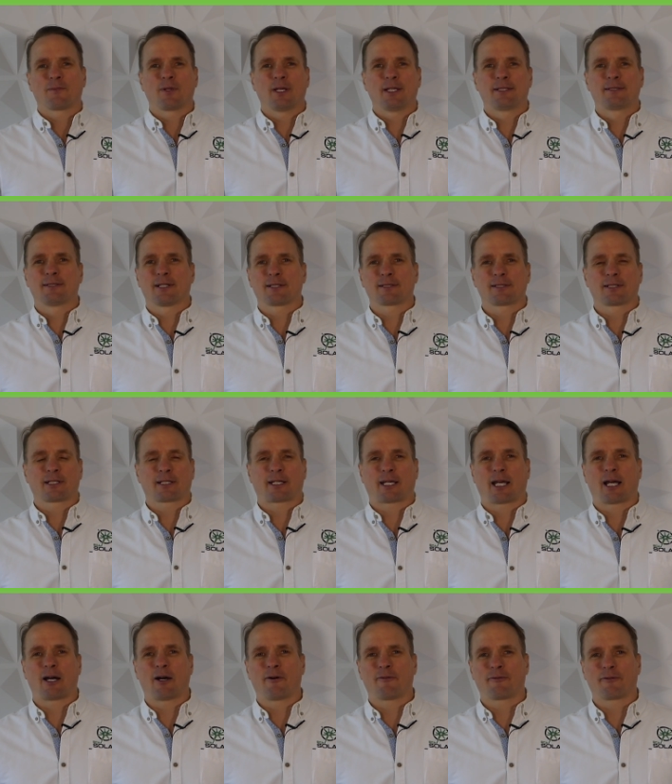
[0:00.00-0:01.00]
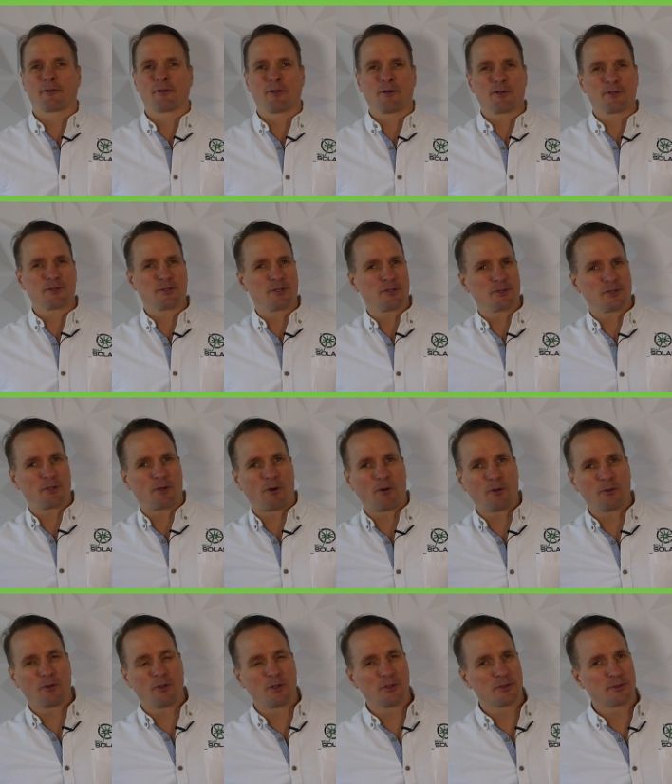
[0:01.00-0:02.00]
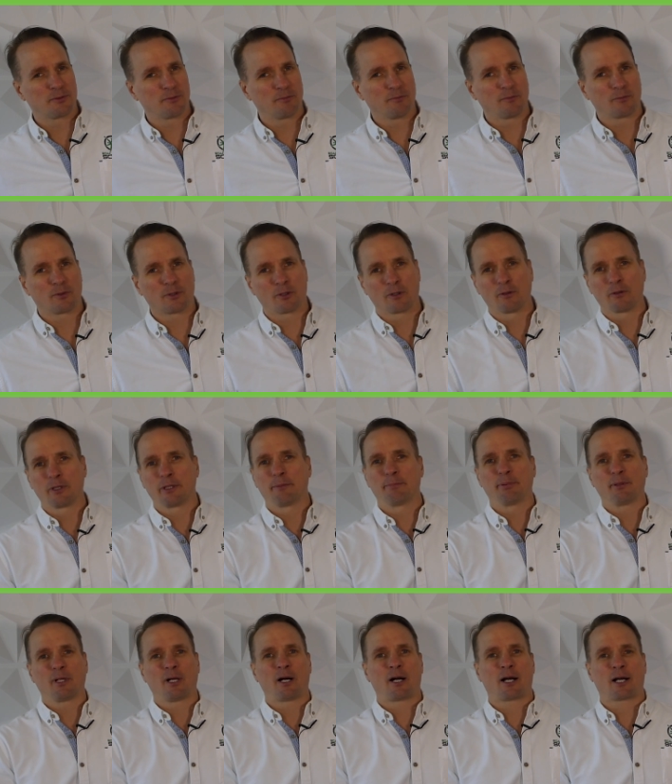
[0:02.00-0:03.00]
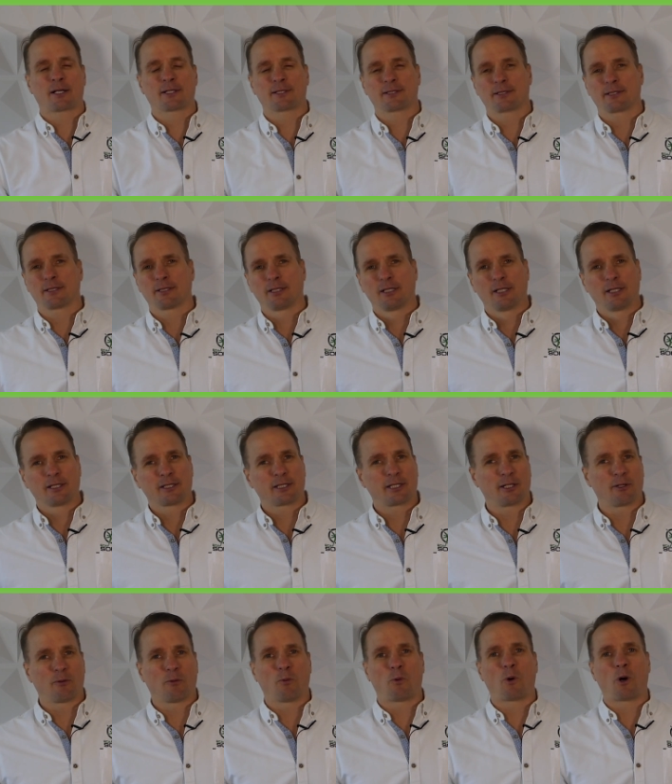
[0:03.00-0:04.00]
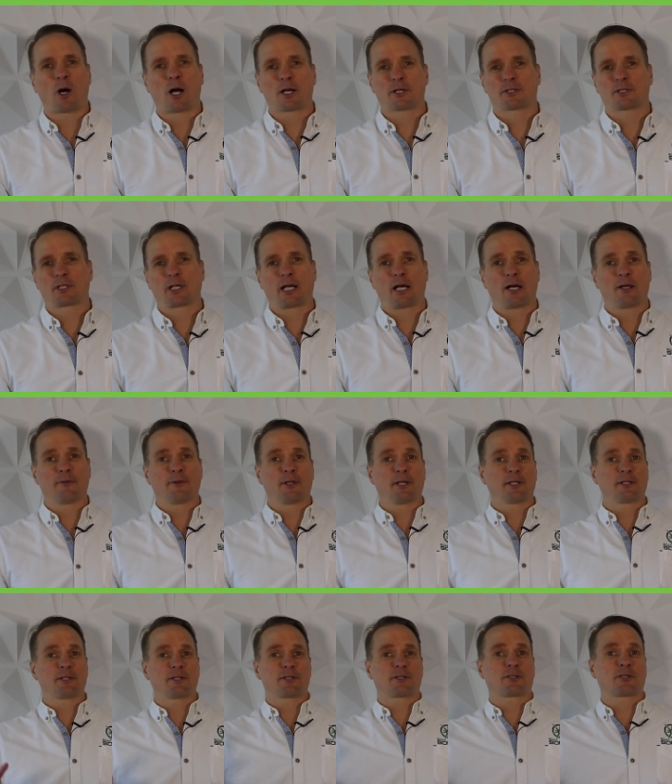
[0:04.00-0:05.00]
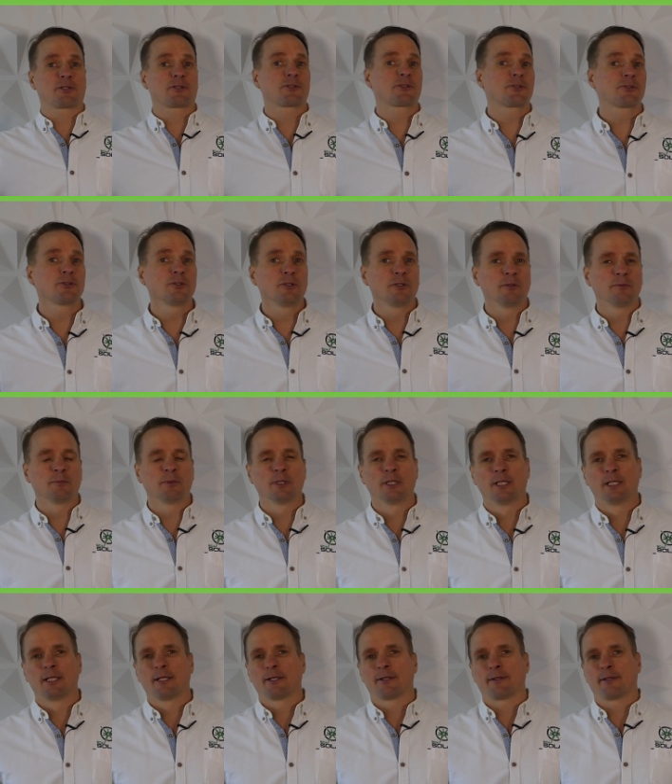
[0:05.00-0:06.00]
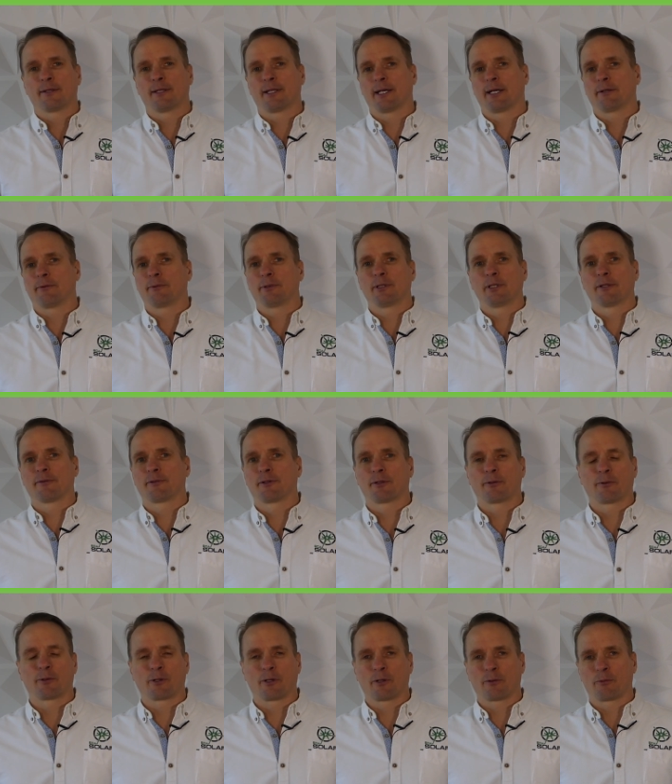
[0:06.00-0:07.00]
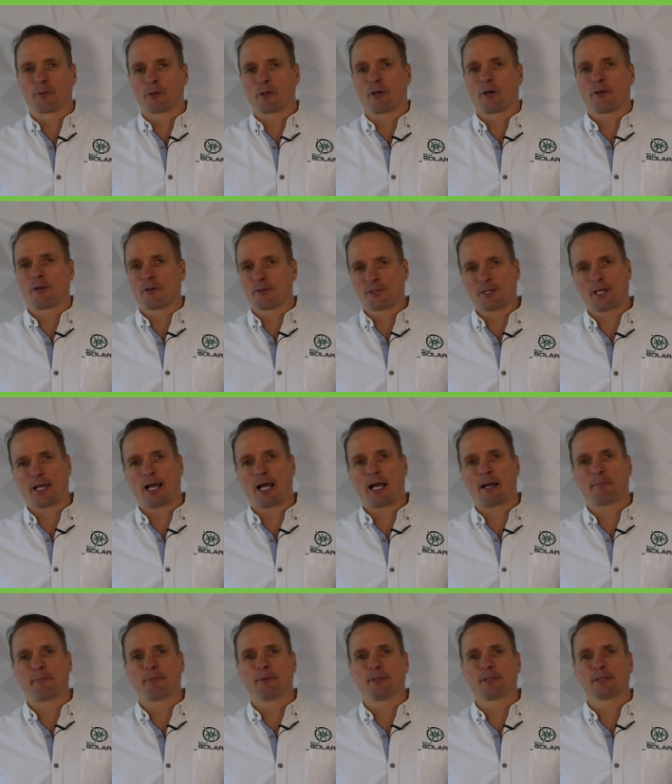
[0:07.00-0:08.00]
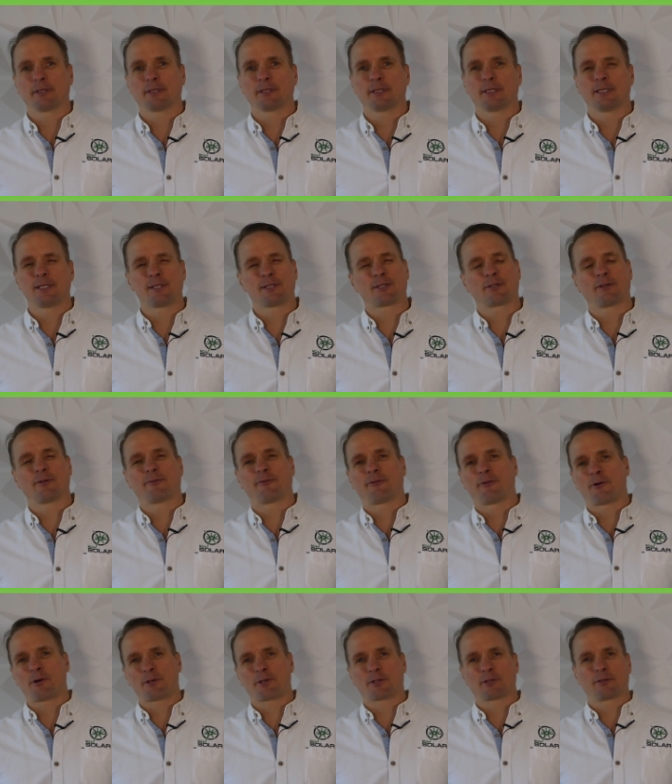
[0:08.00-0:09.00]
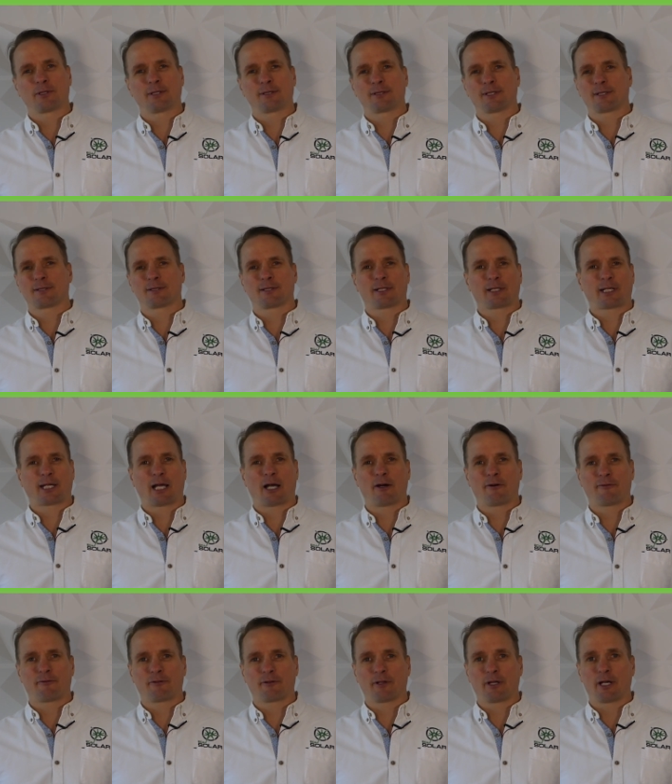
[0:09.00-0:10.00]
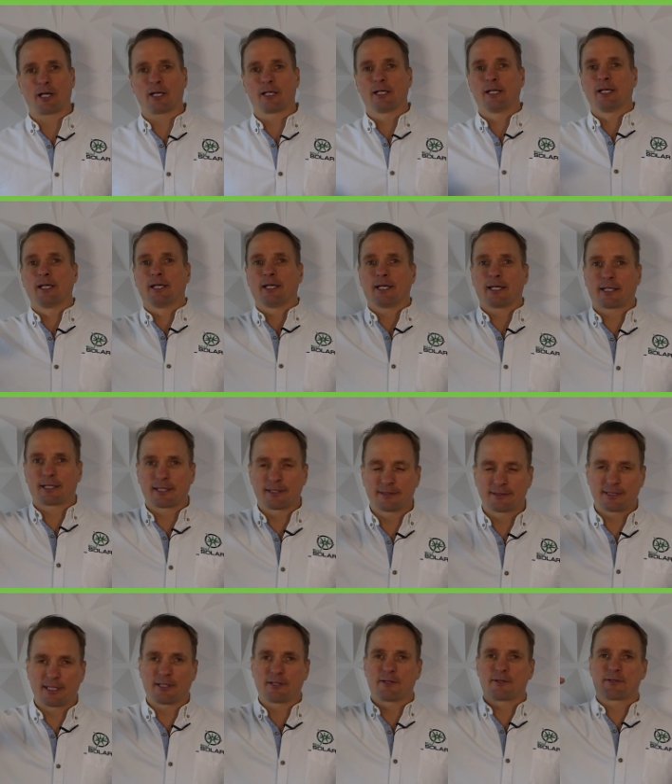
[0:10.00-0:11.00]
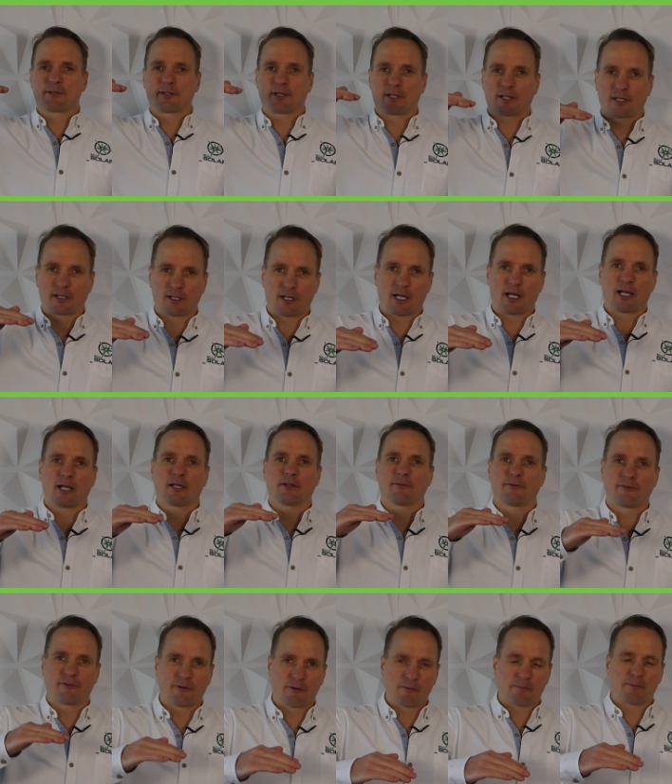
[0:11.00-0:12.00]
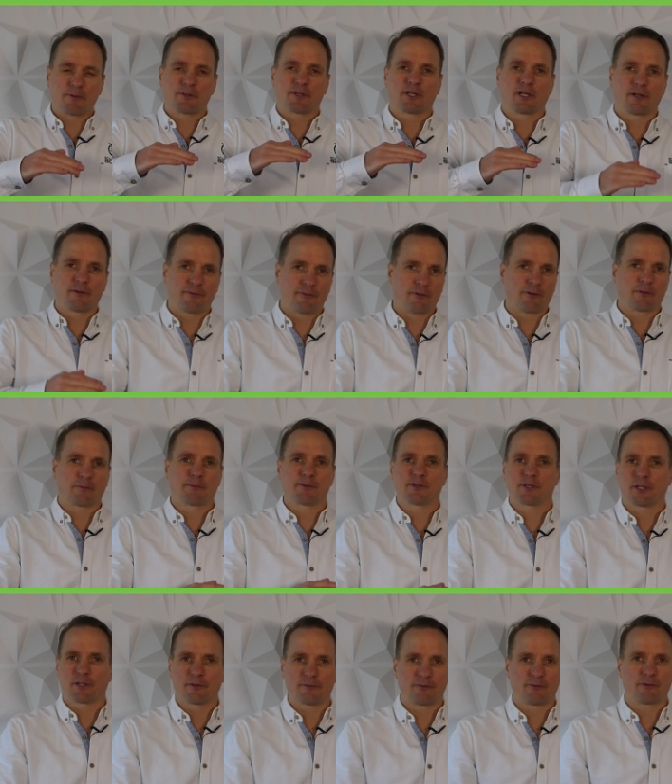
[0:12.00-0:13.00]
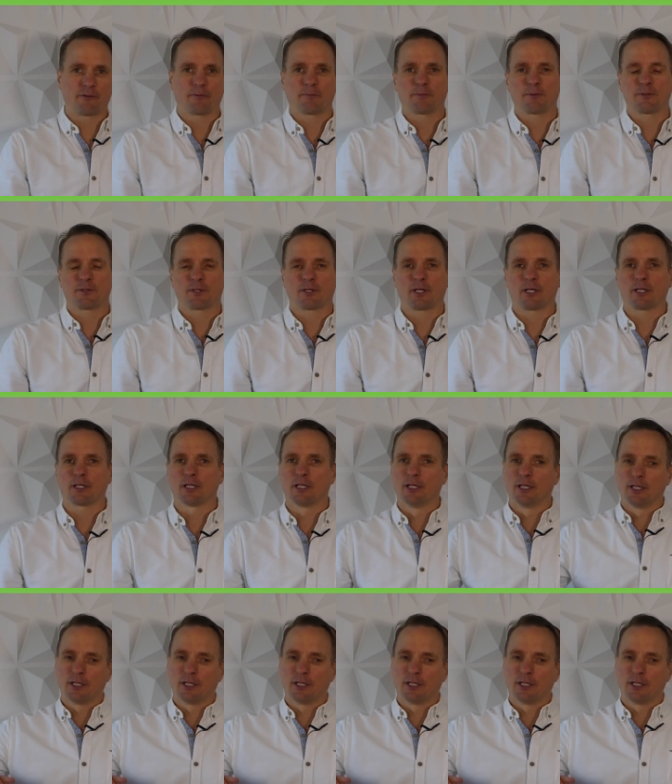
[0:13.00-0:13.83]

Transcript: It doesn't account for those. Those, those early blocks get washed out and they just assume that we live in a world where all those happen. And so unfortunately it doesn't account for that. It continues to decline 4%, 4%, 4%